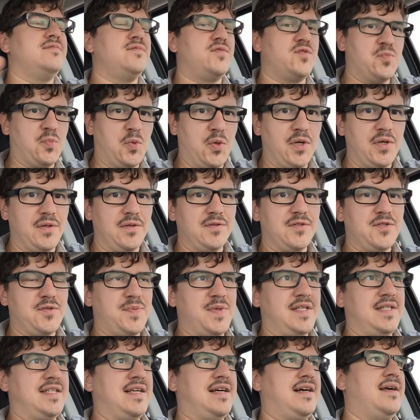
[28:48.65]
spoilers
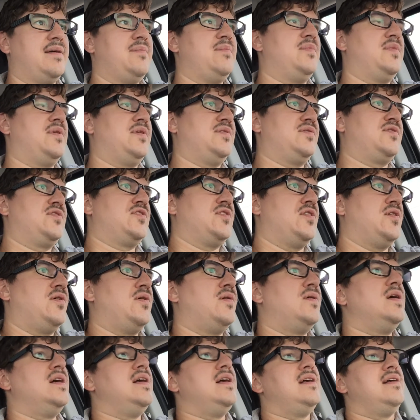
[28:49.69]
big time.
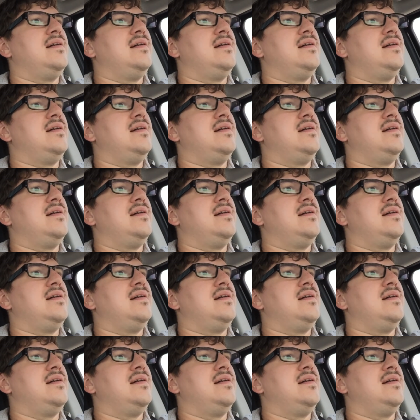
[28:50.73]
So,